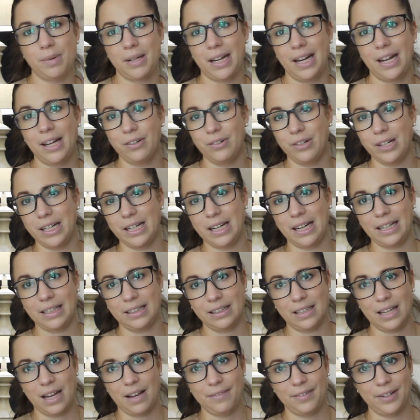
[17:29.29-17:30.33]
But Henry and
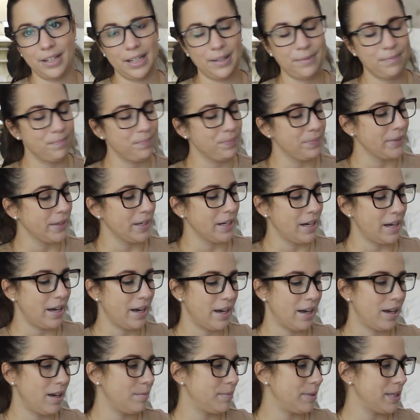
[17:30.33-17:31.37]
I love it.
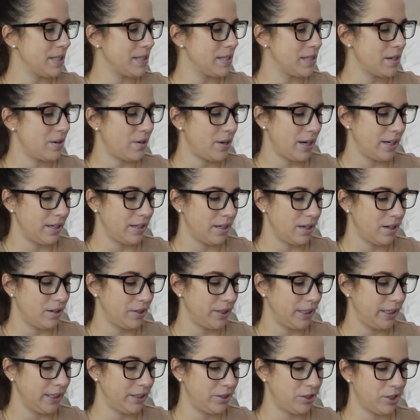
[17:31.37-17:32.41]
And so I
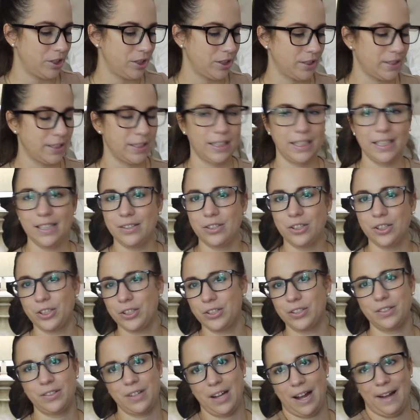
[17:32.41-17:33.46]
know he's
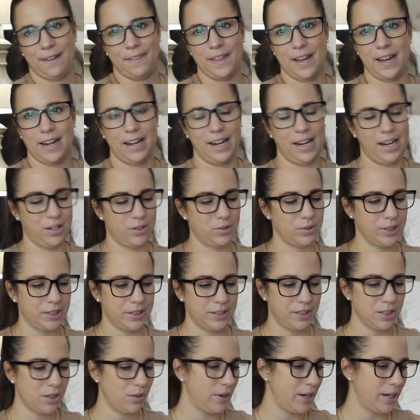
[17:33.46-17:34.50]
just at that age where
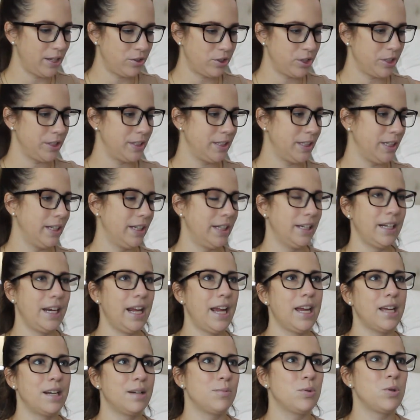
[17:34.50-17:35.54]
he's so interested in
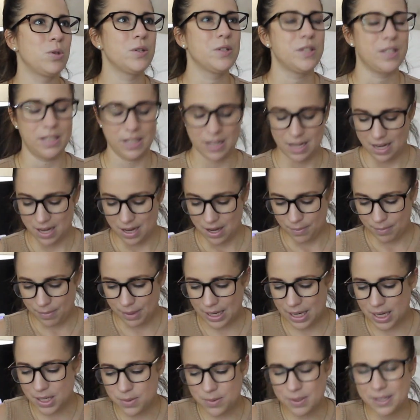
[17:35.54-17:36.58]
animals. And
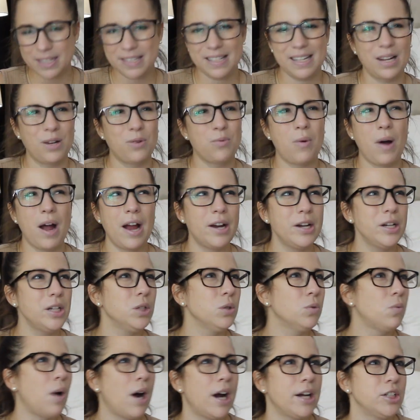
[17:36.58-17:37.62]
my husband is like, why are
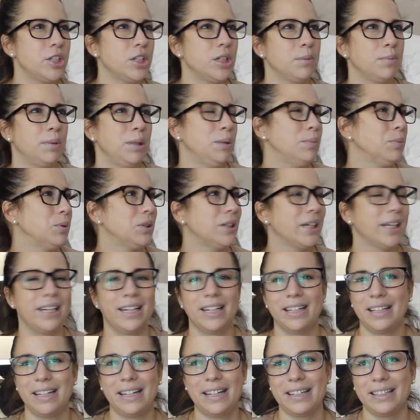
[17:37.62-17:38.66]
you watching people
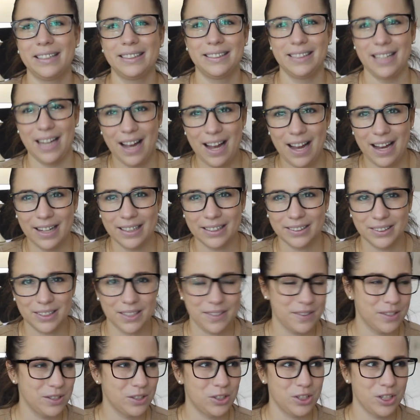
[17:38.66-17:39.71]
getting like attacked
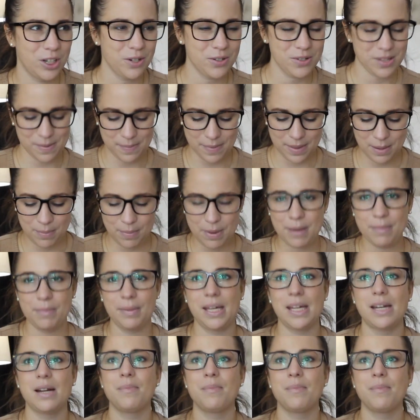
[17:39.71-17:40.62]
on the show? Something Bit Me.